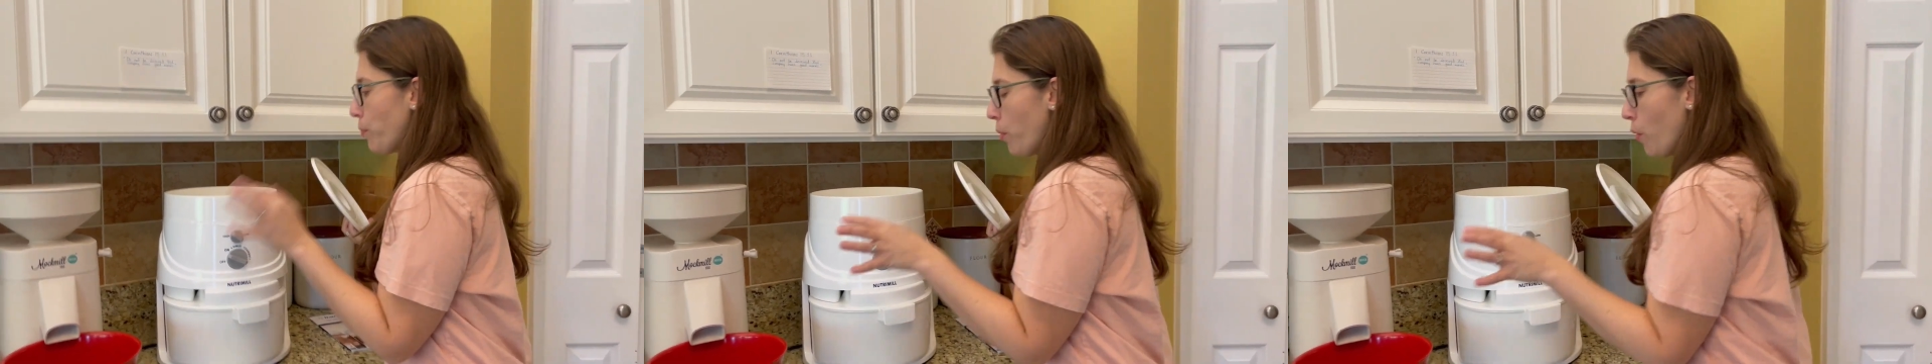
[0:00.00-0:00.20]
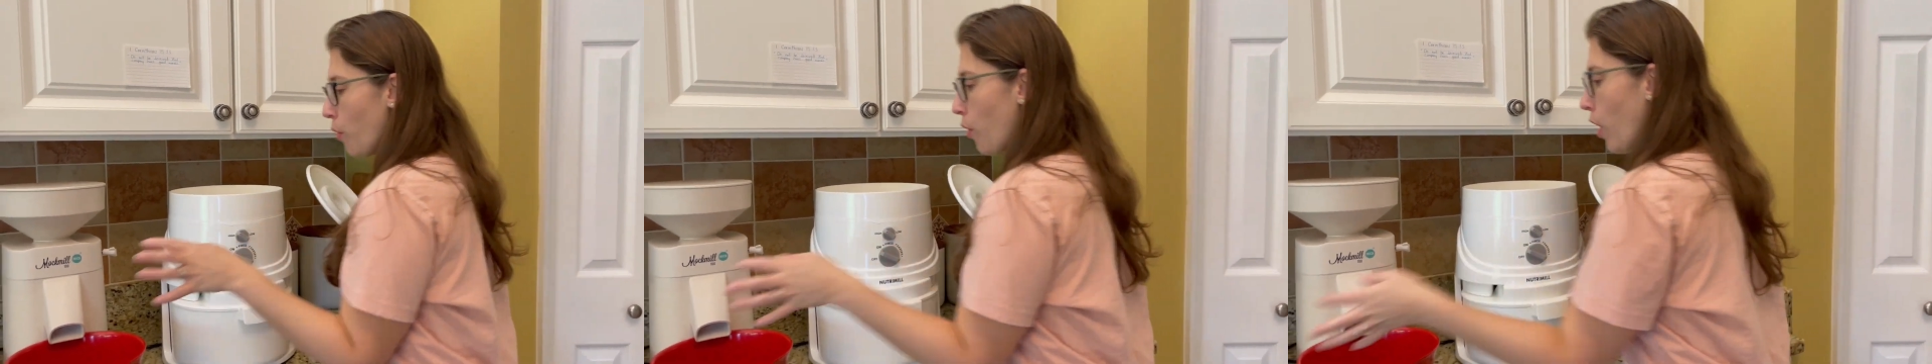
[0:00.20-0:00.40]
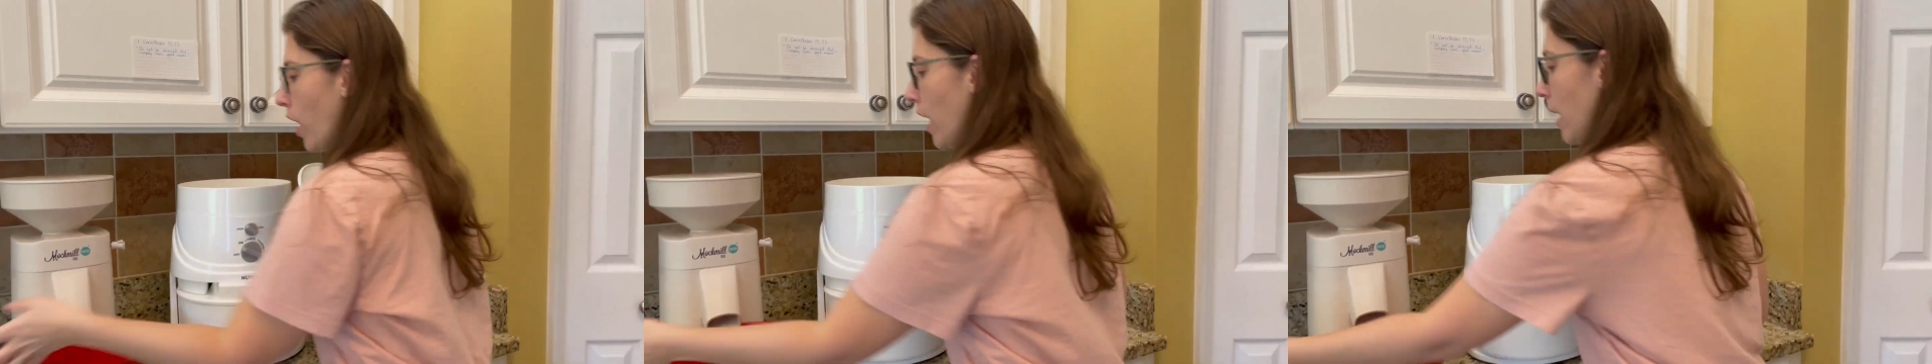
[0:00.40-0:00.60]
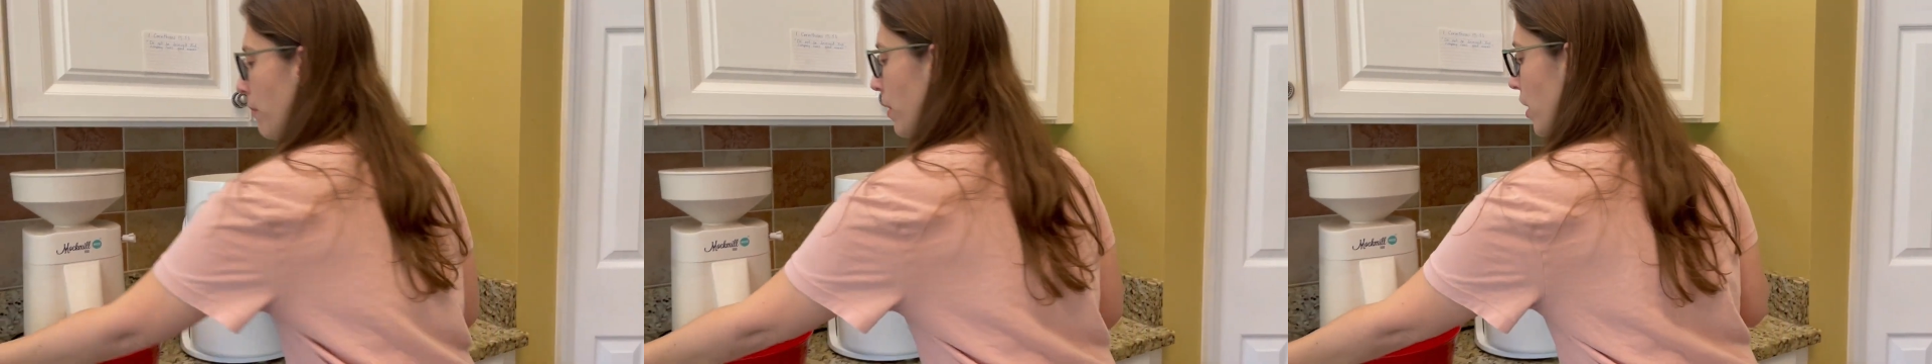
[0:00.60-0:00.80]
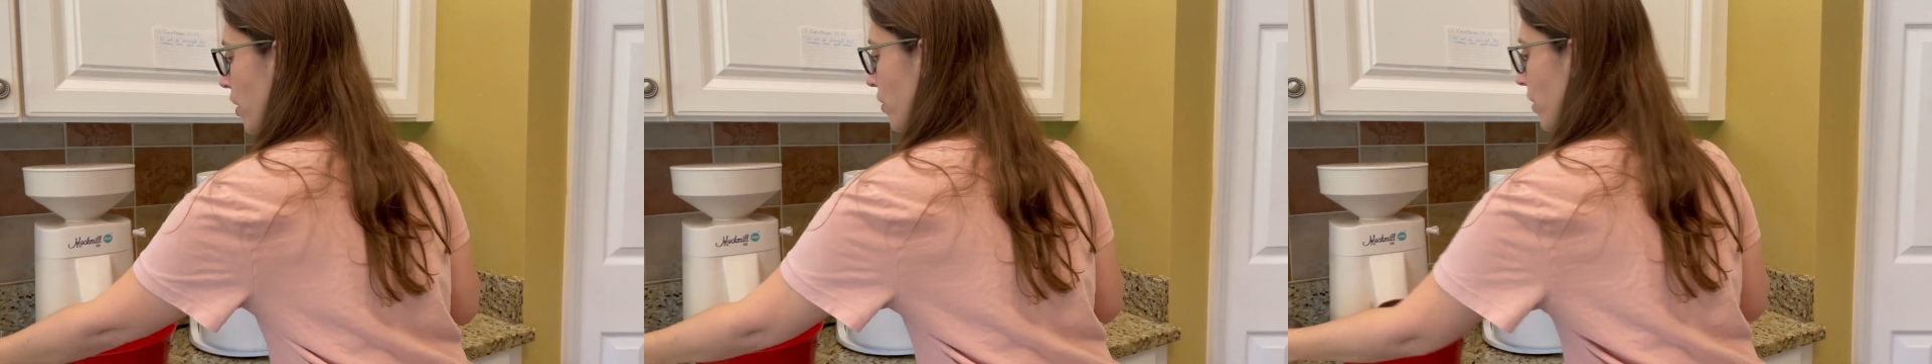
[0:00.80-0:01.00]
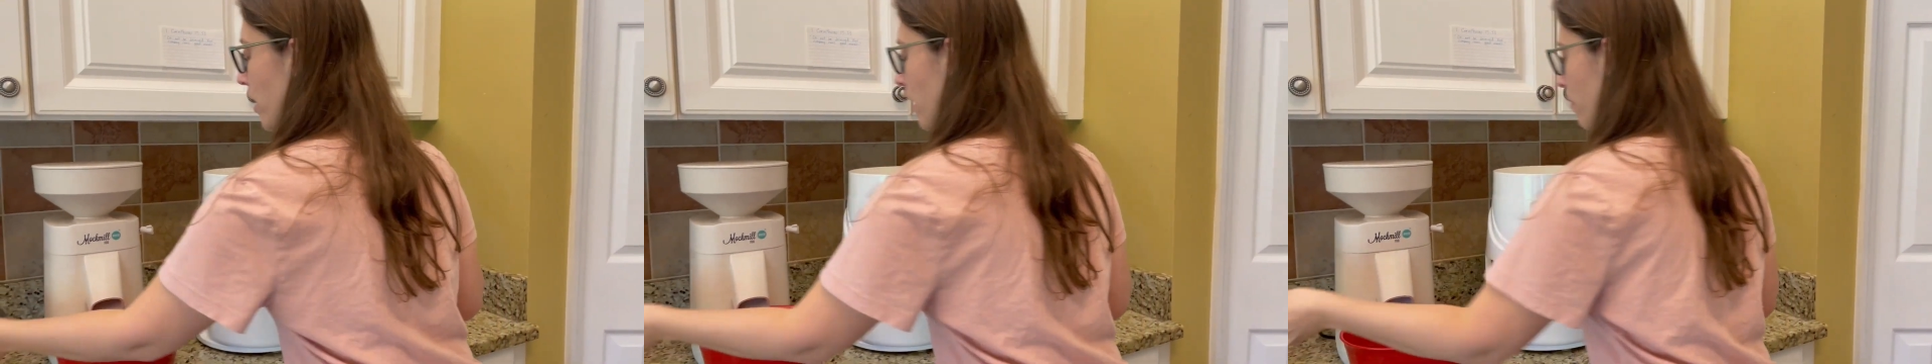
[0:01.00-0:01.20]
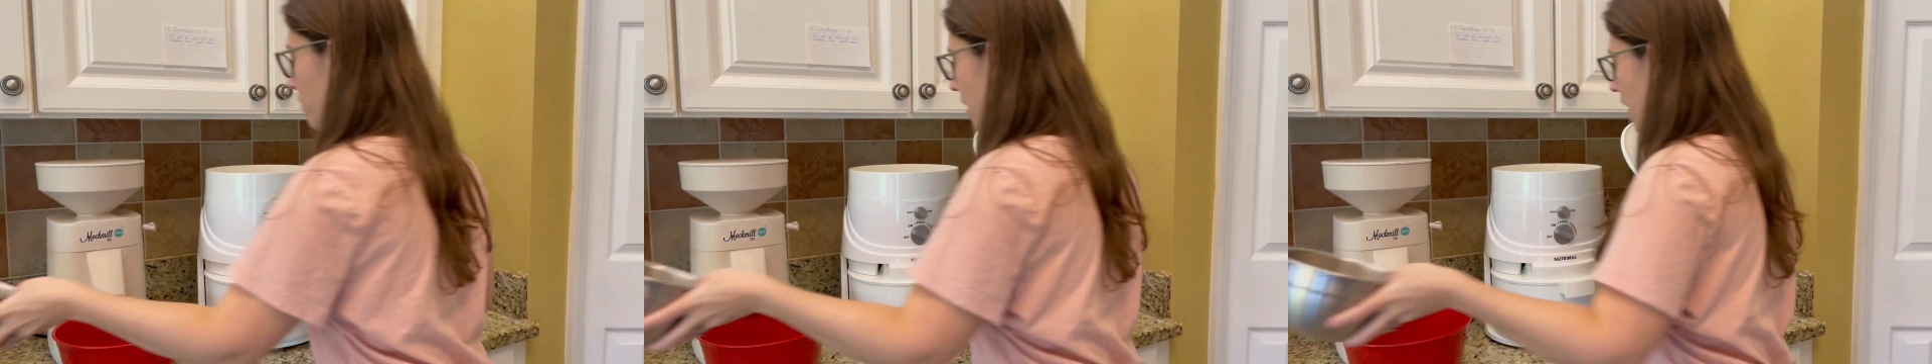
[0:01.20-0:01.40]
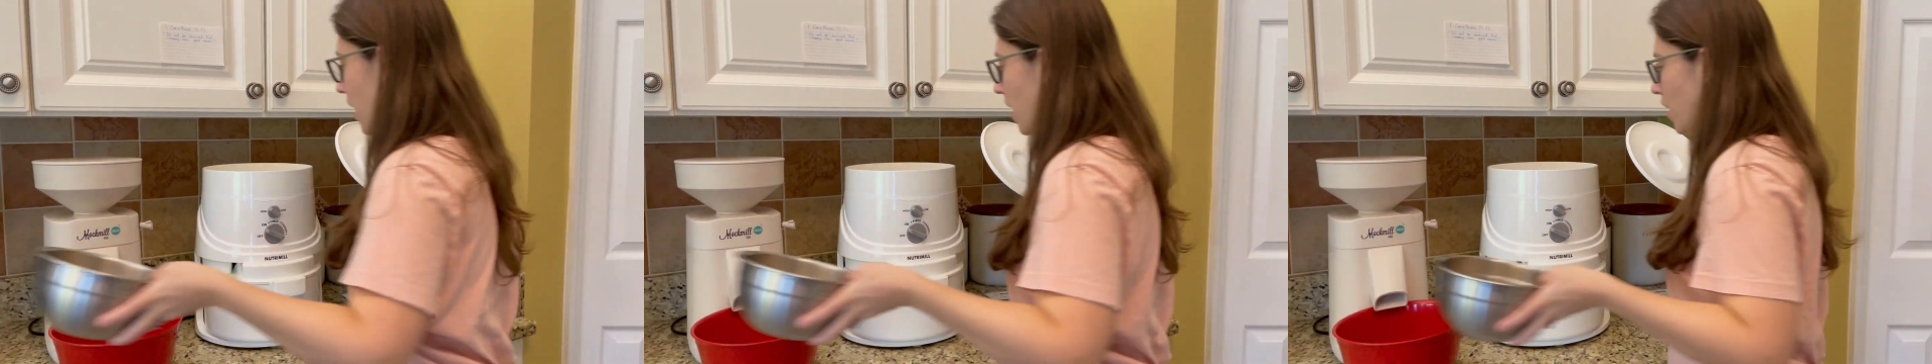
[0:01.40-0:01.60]
pour, and I'm gonna do it in a
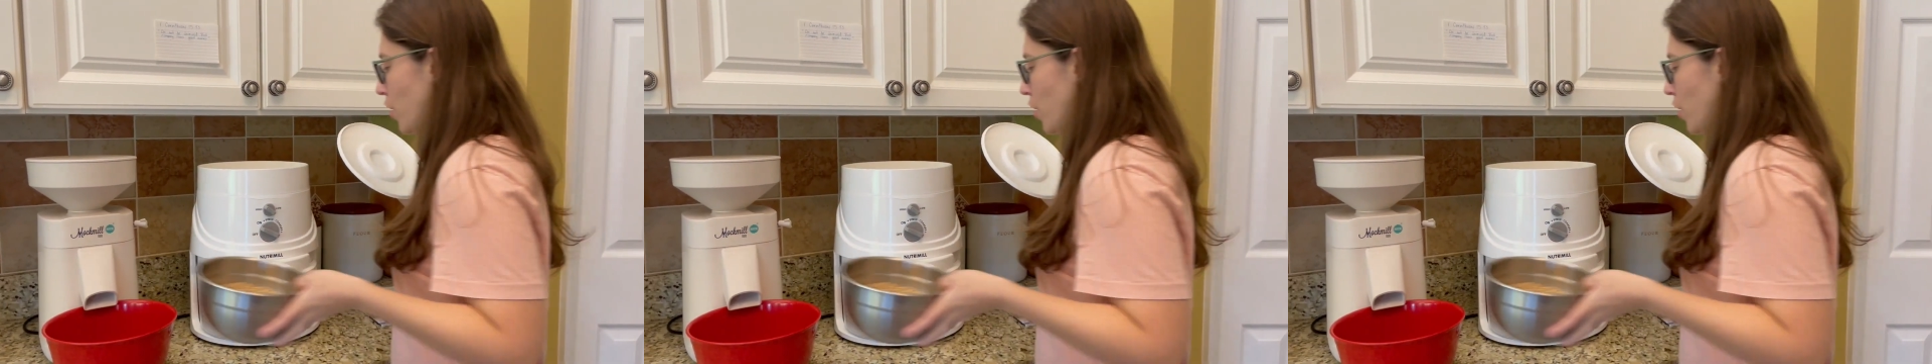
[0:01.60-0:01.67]
minute,